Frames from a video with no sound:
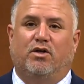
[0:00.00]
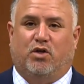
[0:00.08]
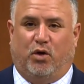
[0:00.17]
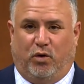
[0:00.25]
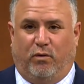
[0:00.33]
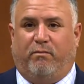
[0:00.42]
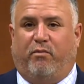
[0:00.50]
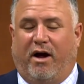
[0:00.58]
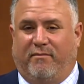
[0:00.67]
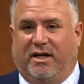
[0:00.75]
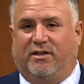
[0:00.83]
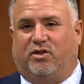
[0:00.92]
2
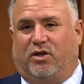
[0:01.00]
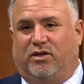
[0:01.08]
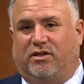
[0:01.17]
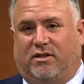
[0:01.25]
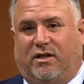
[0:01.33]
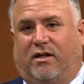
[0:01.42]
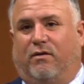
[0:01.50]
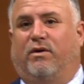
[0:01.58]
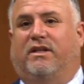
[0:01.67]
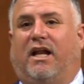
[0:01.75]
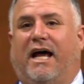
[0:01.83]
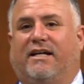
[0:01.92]
Prime Ministers
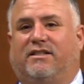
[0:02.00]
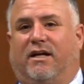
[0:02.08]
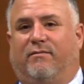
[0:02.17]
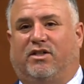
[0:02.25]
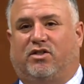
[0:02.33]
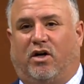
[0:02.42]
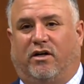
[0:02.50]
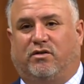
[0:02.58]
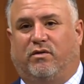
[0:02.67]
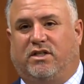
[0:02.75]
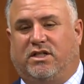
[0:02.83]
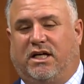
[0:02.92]
with the last name that starts
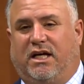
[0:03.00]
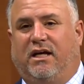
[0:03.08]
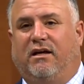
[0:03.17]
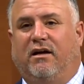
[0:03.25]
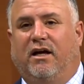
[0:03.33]
with T,